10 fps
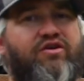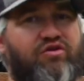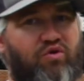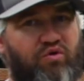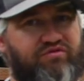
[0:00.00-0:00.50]
or
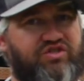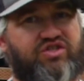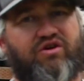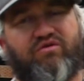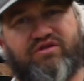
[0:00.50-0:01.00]
golden
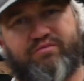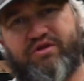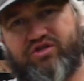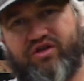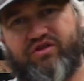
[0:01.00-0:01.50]
stone,
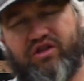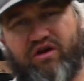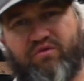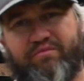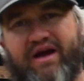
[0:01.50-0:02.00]
especially on the
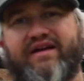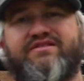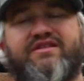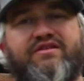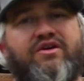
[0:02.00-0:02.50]
lower
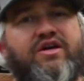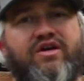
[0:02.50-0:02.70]
Madison.